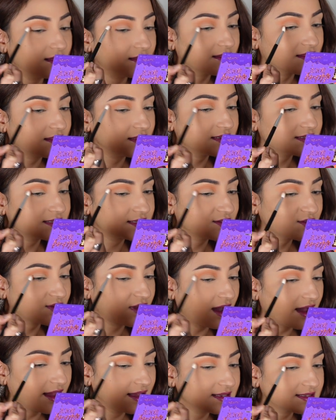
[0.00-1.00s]
this, you
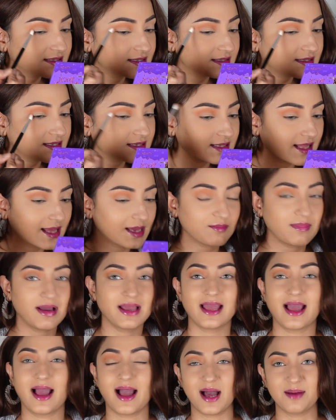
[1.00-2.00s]
guys. This is like my
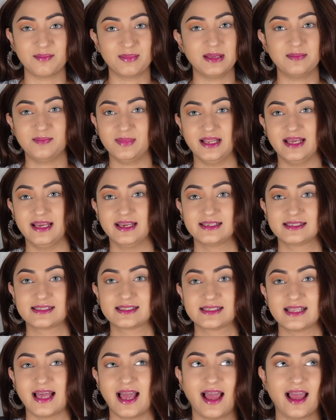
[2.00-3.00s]
happy
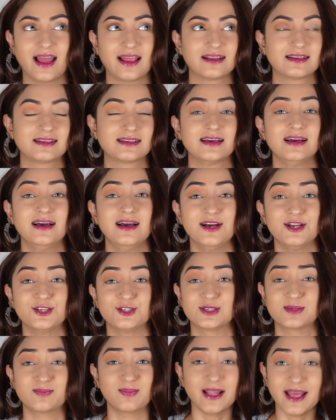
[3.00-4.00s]
place, and
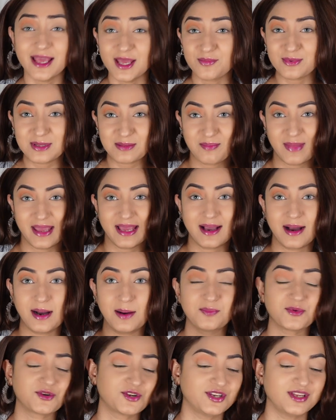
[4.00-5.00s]
just playing with
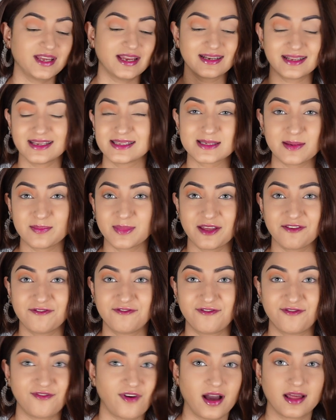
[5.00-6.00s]
makeup, creating something
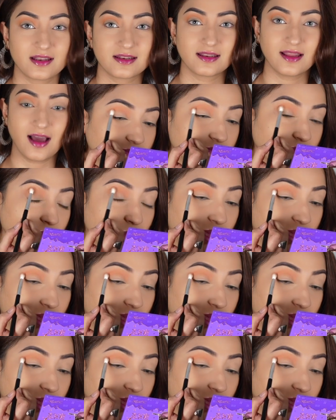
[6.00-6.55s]
fun.